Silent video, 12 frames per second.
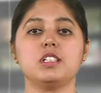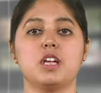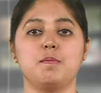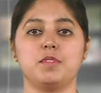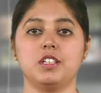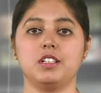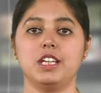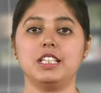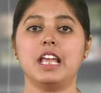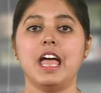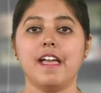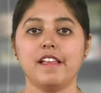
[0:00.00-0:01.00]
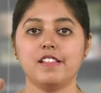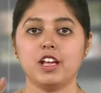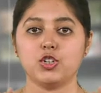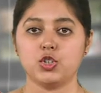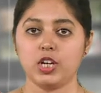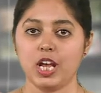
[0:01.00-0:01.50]
subsidies in the
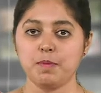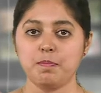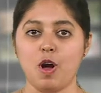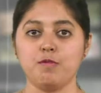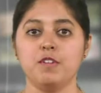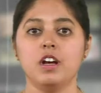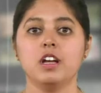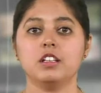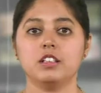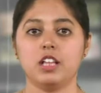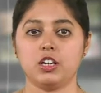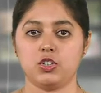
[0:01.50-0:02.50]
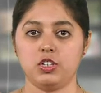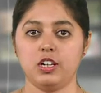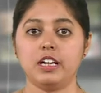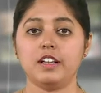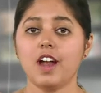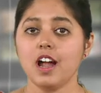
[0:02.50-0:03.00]
shape of
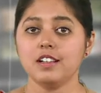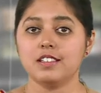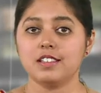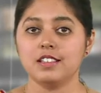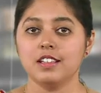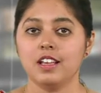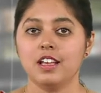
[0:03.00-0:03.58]
Dakshina grants.